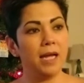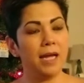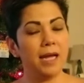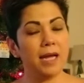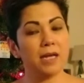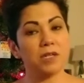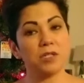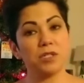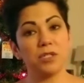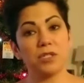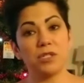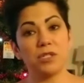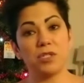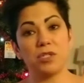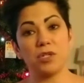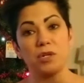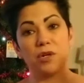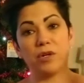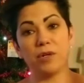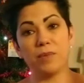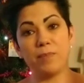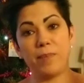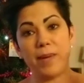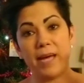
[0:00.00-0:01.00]
actually
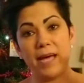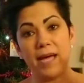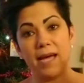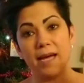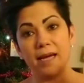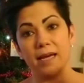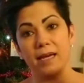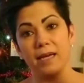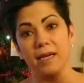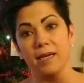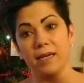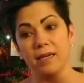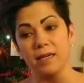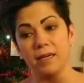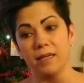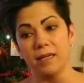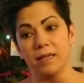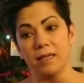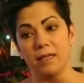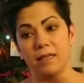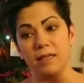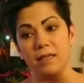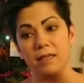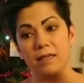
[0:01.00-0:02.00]
started back
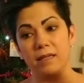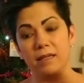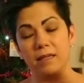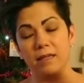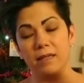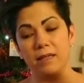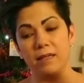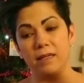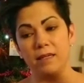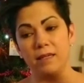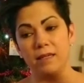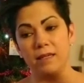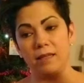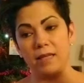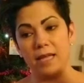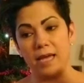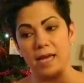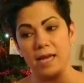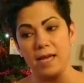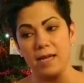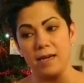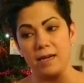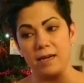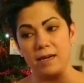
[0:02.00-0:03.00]

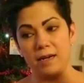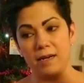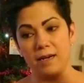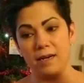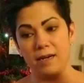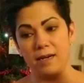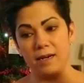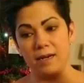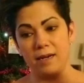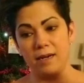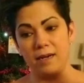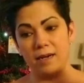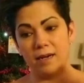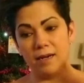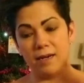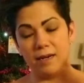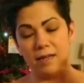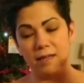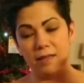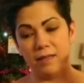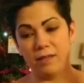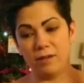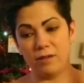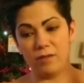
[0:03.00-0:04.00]
that
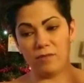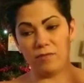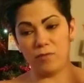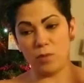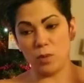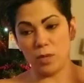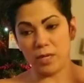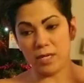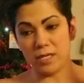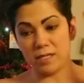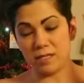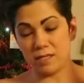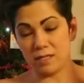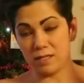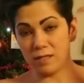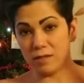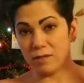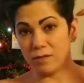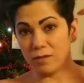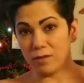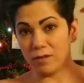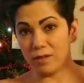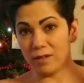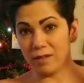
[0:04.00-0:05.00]
little voice,
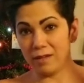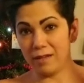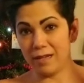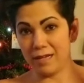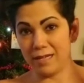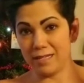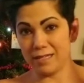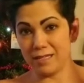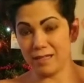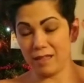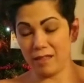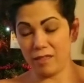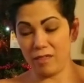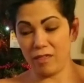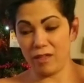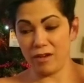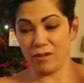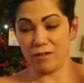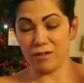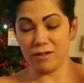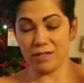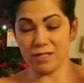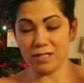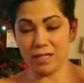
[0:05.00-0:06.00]
or as the
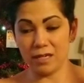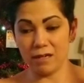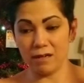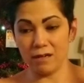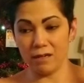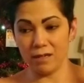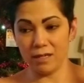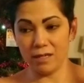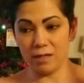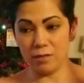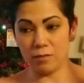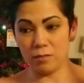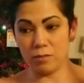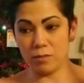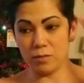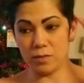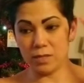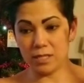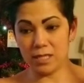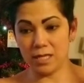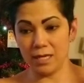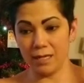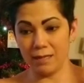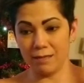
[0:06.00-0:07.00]
thunder, as I call it,
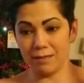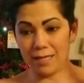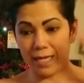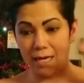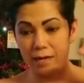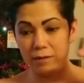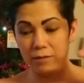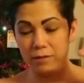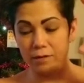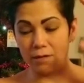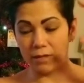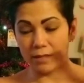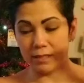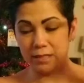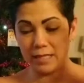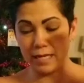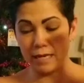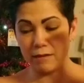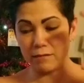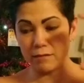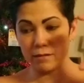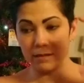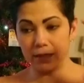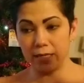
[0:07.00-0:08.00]
was getting louder and
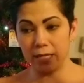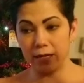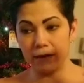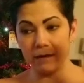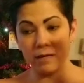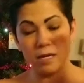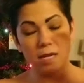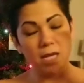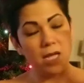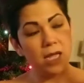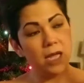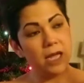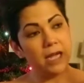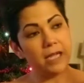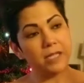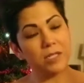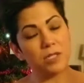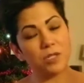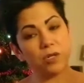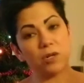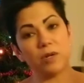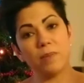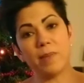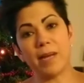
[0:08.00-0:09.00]
louder and louder. It
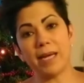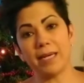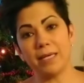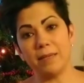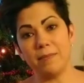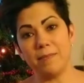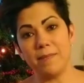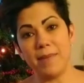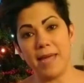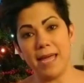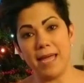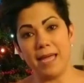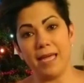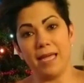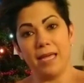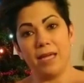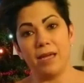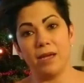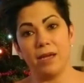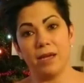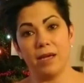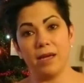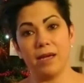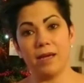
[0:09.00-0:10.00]
started back in May.
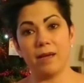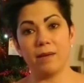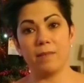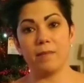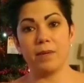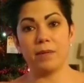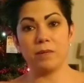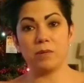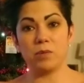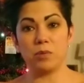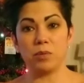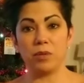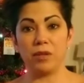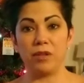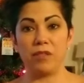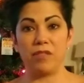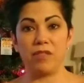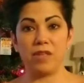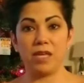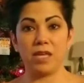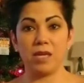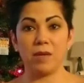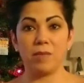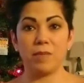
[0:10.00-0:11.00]
I was really
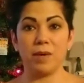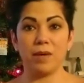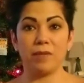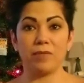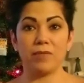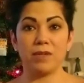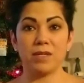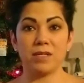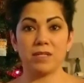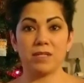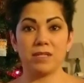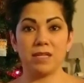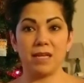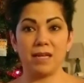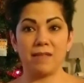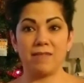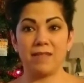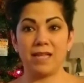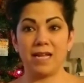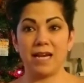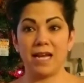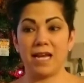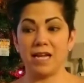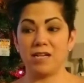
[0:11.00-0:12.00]
thinking about this,
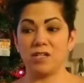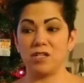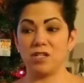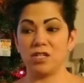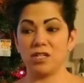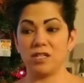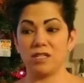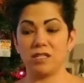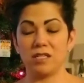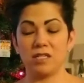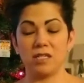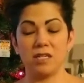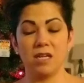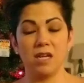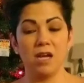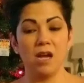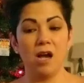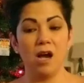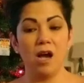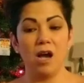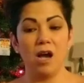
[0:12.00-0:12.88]
and then I just